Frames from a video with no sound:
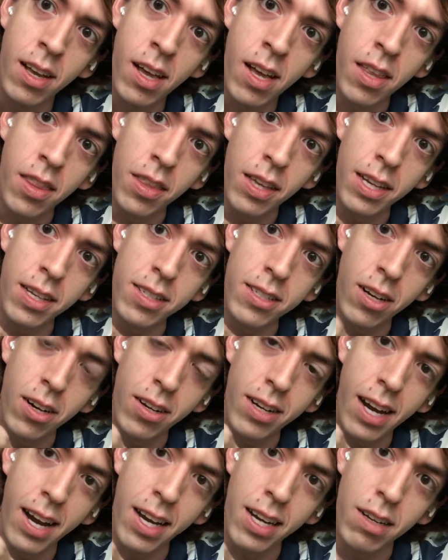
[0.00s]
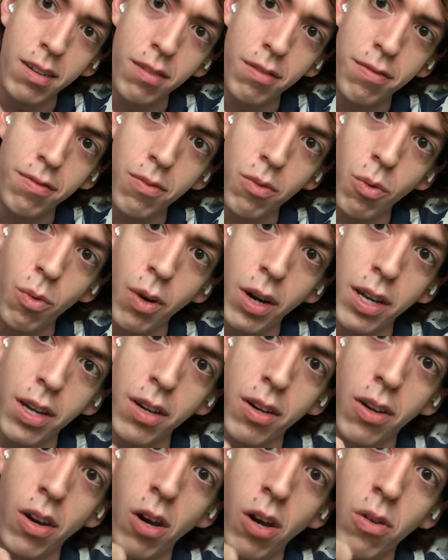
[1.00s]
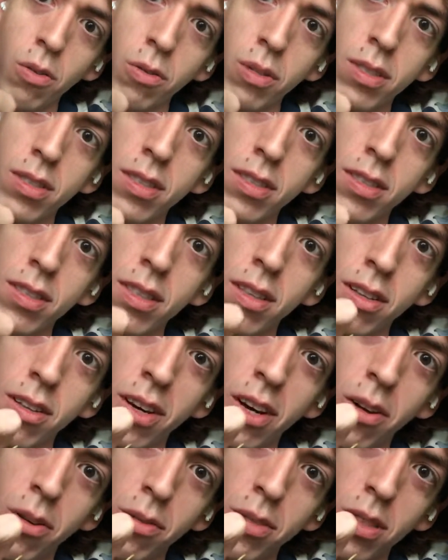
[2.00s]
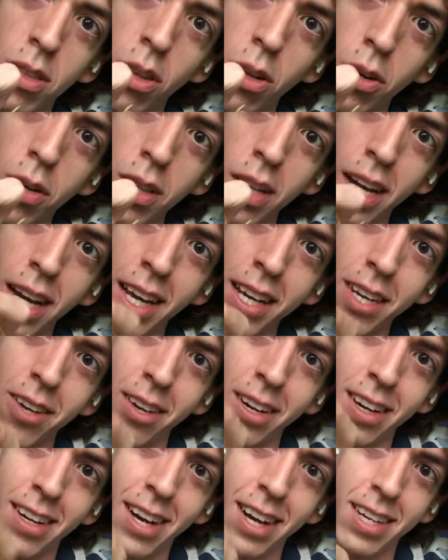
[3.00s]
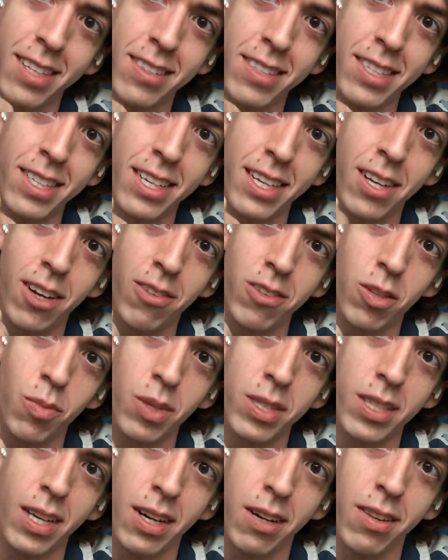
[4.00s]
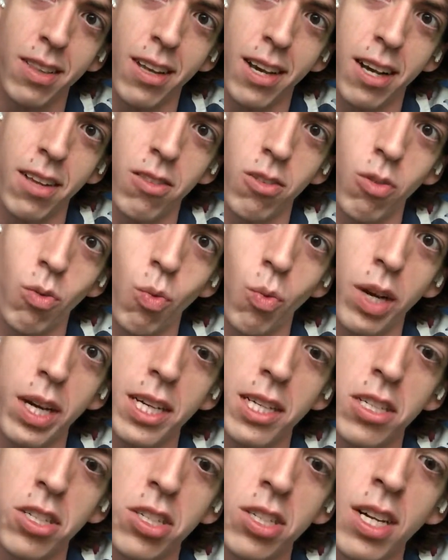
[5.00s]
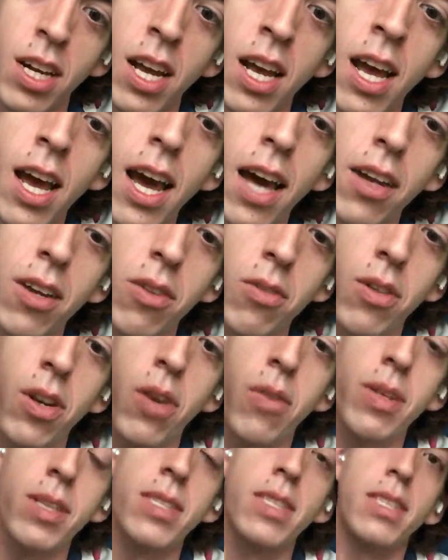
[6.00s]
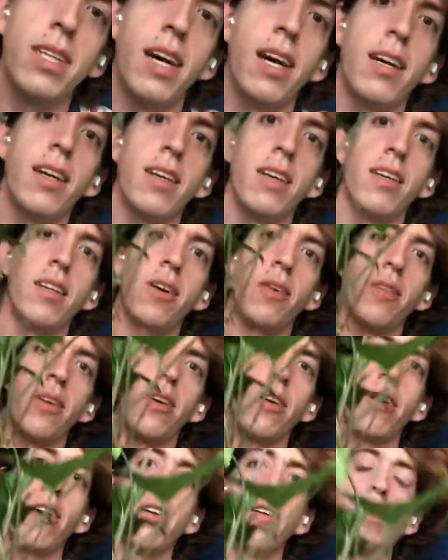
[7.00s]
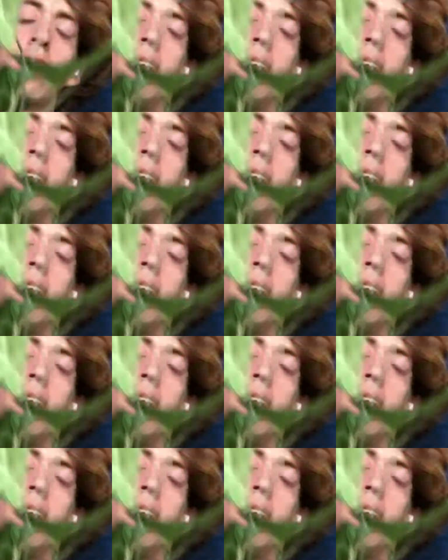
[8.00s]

these are kind of what the nodes look like. You can kind of see, it's almost like a little ridge, and you'll notice that, there are